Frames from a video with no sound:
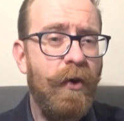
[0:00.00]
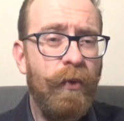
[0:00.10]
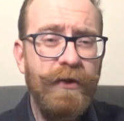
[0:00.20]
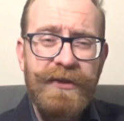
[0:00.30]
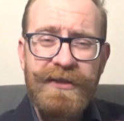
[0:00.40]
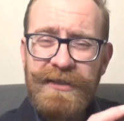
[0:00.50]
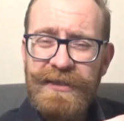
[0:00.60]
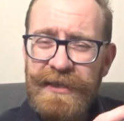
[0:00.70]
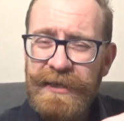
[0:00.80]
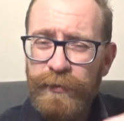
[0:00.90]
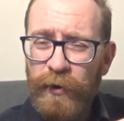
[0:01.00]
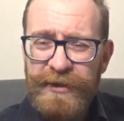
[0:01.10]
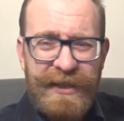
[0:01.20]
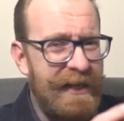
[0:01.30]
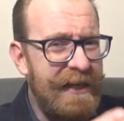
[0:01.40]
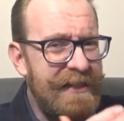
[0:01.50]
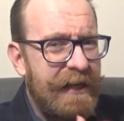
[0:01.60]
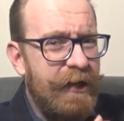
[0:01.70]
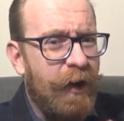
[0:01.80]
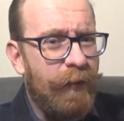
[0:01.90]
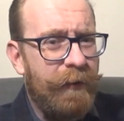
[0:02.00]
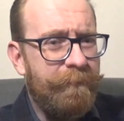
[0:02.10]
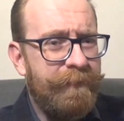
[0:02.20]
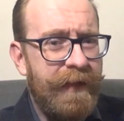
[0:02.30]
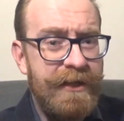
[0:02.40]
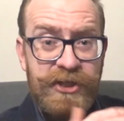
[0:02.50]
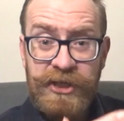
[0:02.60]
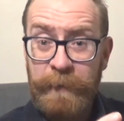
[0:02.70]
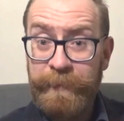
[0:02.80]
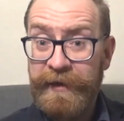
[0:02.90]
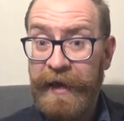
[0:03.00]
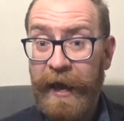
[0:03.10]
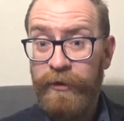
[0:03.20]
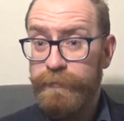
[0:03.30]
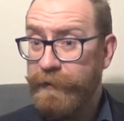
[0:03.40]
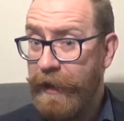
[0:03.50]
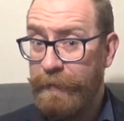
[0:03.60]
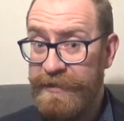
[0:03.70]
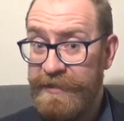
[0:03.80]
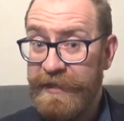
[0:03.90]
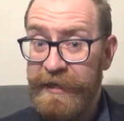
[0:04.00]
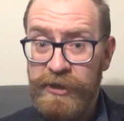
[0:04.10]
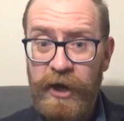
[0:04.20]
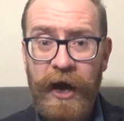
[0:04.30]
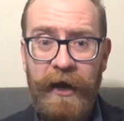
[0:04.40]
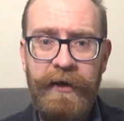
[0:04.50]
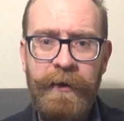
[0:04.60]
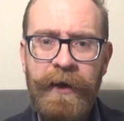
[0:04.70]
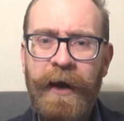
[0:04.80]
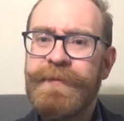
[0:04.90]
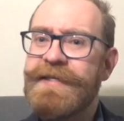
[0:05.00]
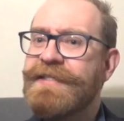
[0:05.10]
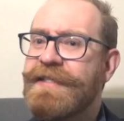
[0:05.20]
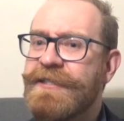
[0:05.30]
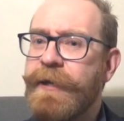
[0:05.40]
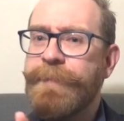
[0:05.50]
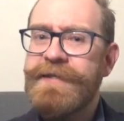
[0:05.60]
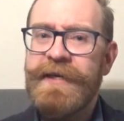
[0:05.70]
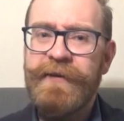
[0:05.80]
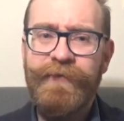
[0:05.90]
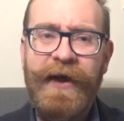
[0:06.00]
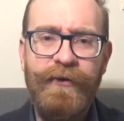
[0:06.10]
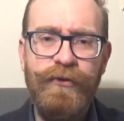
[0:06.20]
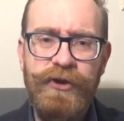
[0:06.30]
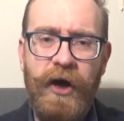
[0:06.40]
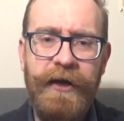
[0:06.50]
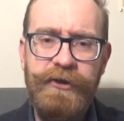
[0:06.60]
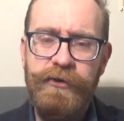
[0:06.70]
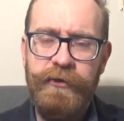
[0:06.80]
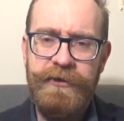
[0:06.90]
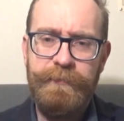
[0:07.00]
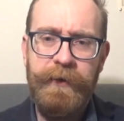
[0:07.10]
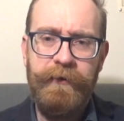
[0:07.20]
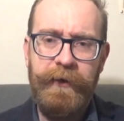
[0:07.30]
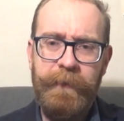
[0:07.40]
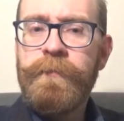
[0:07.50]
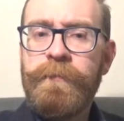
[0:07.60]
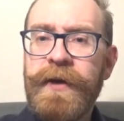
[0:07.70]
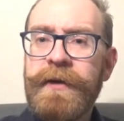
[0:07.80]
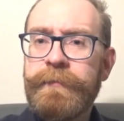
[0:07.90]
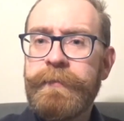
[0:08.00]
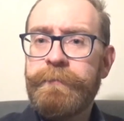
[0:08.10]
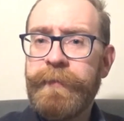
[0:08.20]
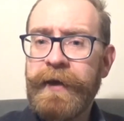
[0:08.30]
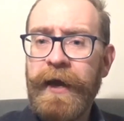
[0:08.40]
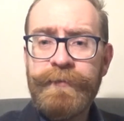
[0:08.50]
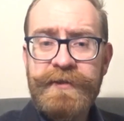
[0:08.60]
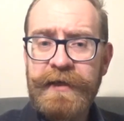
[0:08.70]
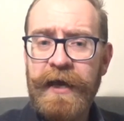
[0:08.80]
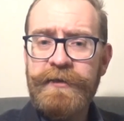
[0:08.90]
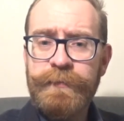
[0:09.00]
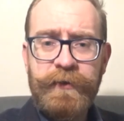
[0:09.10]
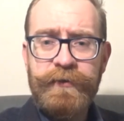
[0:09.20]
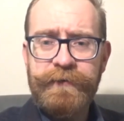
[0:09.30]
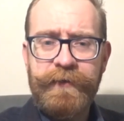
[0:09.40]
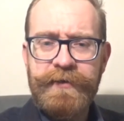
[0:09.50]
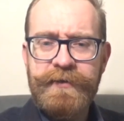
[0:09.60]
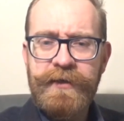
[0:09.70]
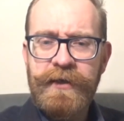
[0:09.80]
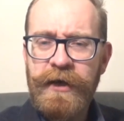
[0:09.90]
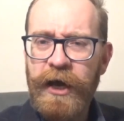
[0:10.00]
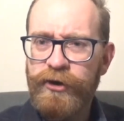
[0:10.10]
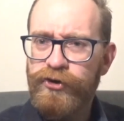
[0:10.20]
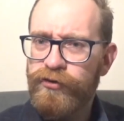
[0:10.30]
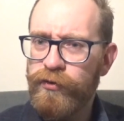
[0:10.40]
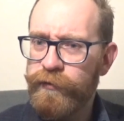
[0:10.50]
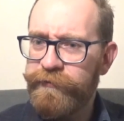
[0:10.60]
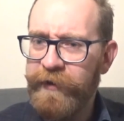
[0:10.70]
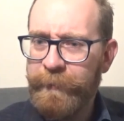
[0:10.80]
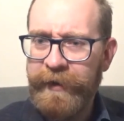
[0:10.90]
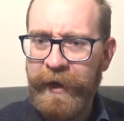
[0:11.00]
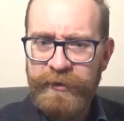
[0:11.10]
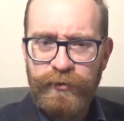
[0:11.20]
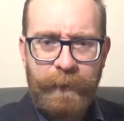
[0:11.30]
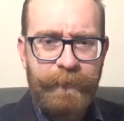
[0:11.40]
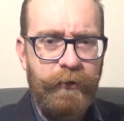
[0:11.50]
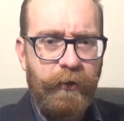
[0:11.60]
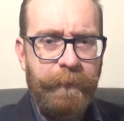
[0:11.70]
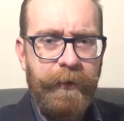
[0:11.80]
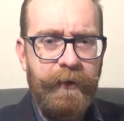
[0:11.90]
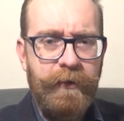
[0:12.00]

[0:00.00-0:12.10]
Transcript: What this disease was is unknown. Sheep and cows became sick and died. Up to 60% of cattle died during this period. Meat became scarce because of this. A true famine had swept Europe.